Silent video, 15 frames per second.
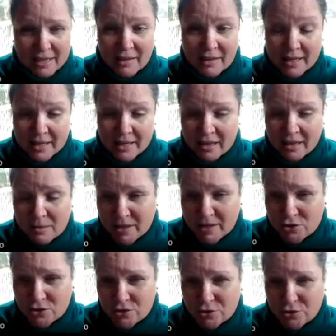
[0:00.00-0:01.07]
like Kelly
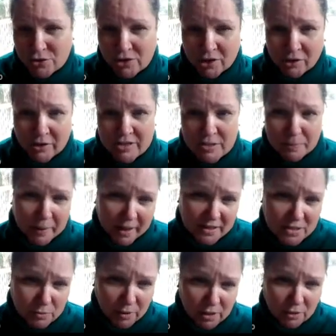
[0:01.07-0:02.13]
mentioned earlier, it depends what you're